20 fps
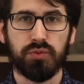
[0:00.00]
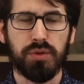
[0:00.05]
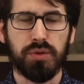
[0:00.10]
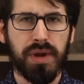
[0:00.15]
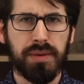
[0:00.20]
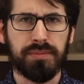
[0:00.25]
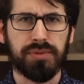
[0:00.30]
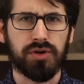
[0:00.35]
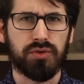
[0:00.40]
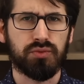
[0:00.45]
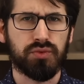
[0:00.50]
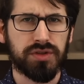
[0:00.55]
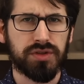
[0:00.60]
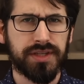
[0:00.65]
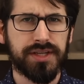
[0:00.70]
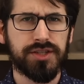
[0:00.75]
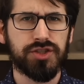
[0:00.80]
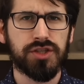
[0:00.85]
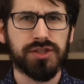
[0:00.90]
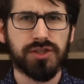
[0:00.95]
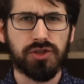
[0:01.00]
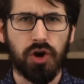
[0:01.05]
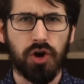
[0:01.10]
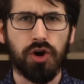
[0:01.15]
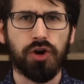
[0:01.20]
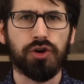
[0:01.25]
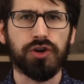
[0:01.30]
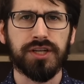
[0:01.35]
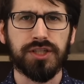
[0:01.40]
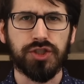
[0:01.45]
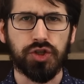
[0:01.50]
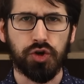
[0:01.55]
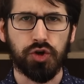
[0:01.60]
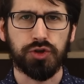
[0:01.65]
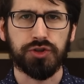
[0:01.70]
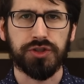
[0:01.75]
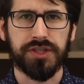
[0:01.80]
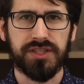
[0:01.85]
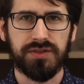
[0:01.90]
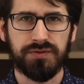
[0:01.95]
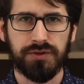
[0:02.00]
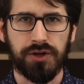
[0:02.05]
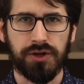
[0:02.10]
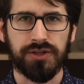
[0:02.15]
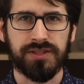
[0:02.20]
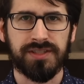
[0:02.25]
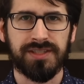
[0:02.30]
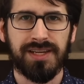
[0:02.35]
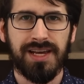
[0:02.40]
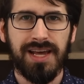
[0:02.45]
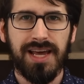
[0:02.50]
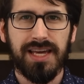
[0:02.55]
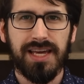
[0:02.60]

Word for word: Remember, religions are internally diverse.